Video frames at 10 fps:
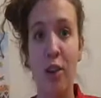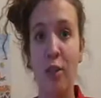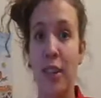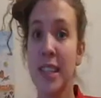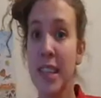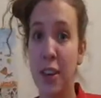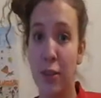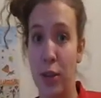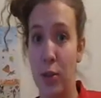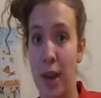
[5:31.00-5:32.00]
for this
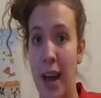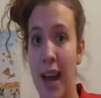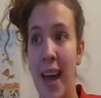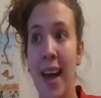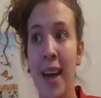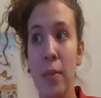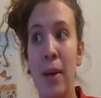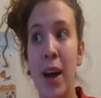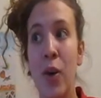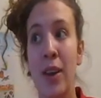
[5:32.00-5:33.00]
interview, I had
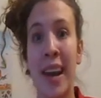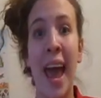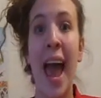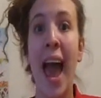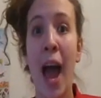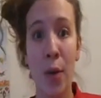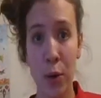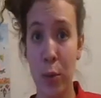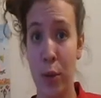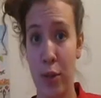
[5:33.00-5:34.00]
about an
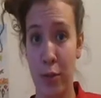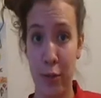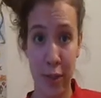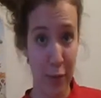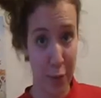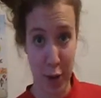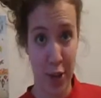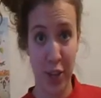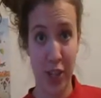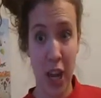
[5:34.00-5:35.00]
hour worth of
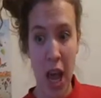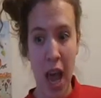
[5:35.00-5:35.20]
footage,